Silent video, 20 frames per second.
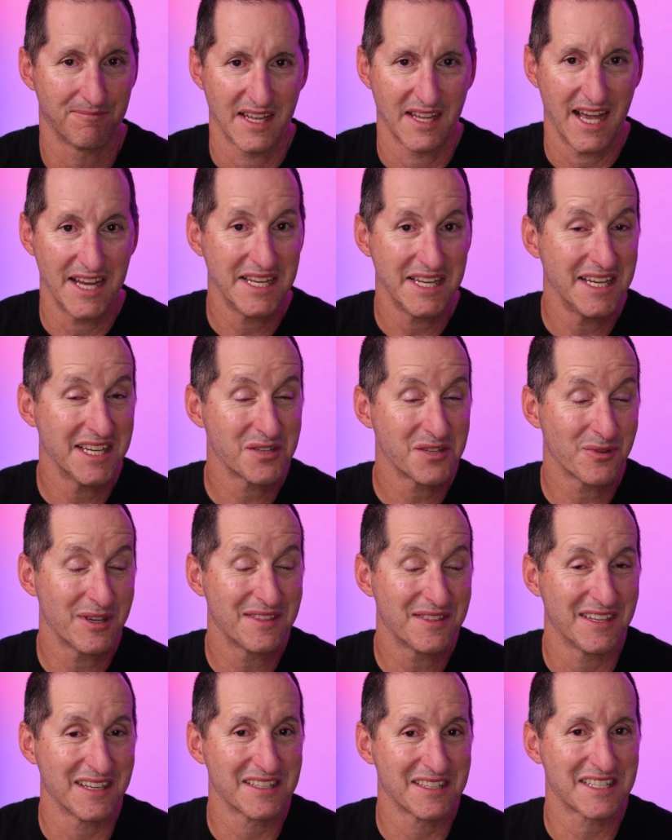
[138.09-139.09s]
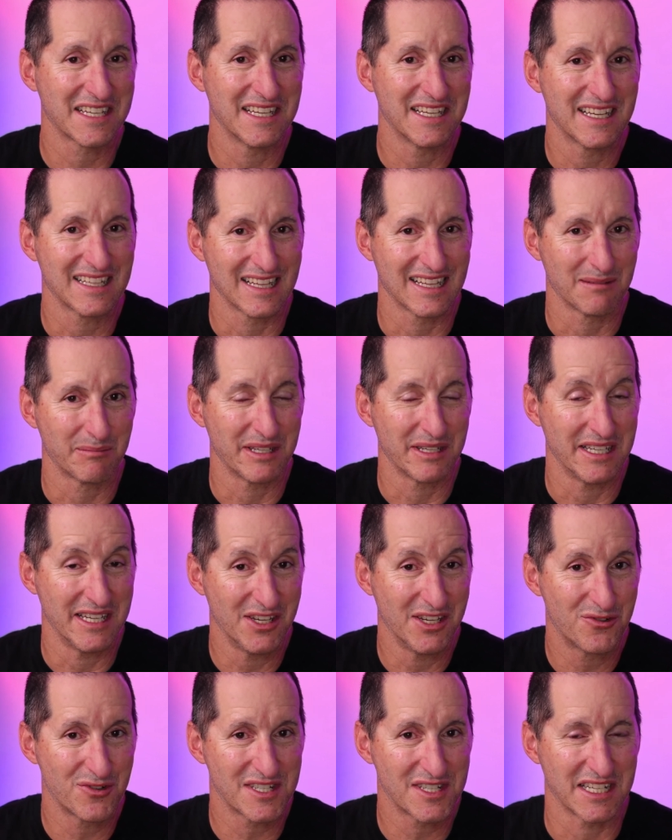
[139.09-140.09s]
And here's where things get a little bit
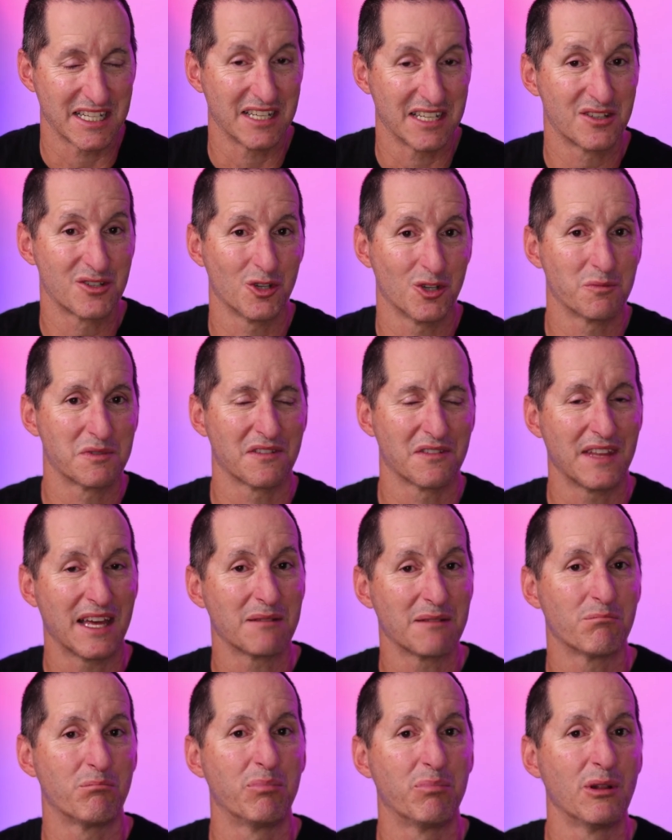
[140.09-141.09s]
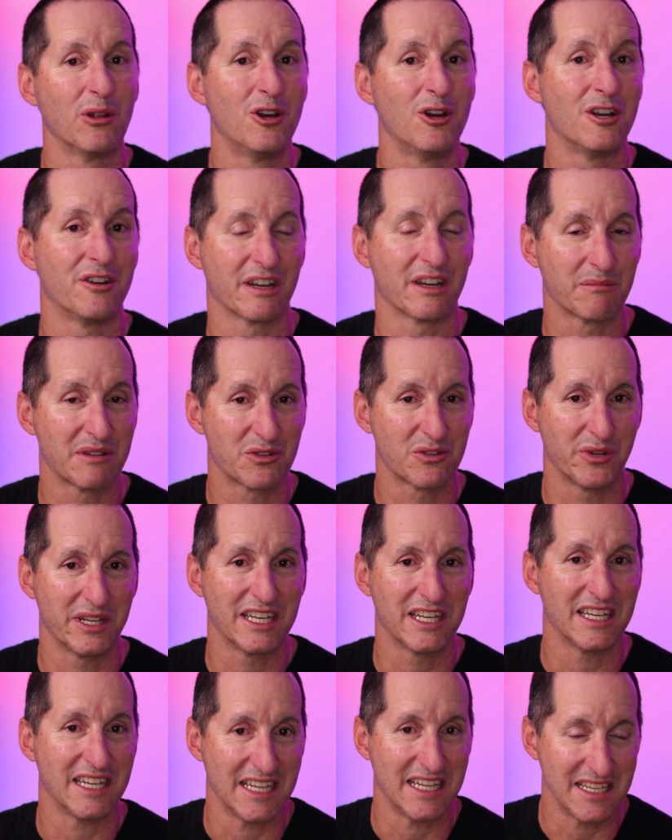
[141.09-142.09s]
interesting in terms of that blurring
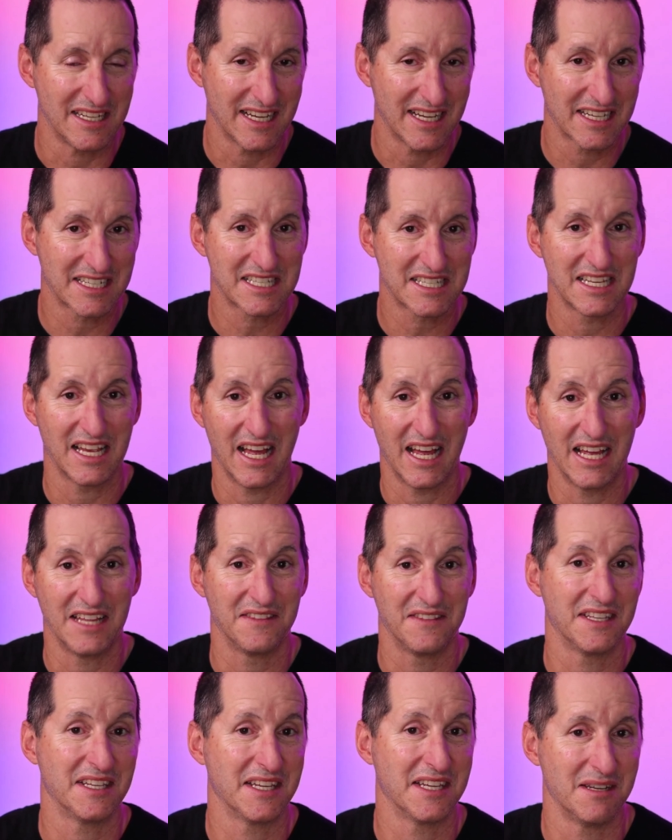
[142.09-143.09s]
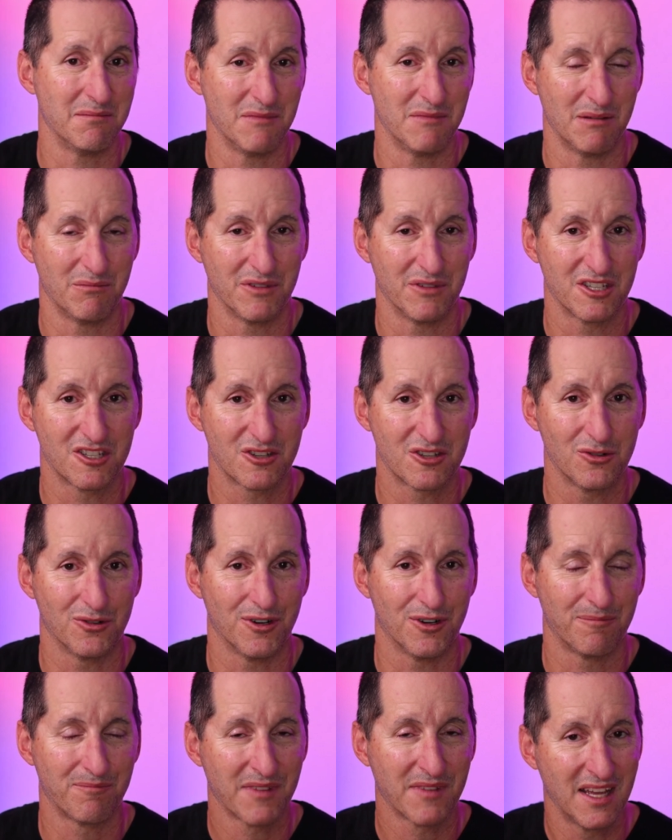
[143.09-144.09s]
between index and the in memory
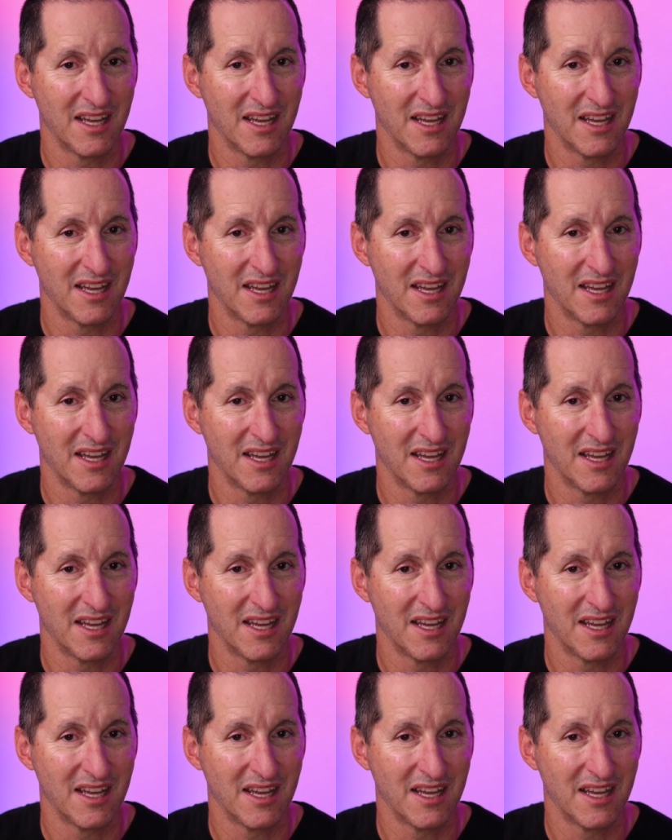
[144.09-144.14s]
store.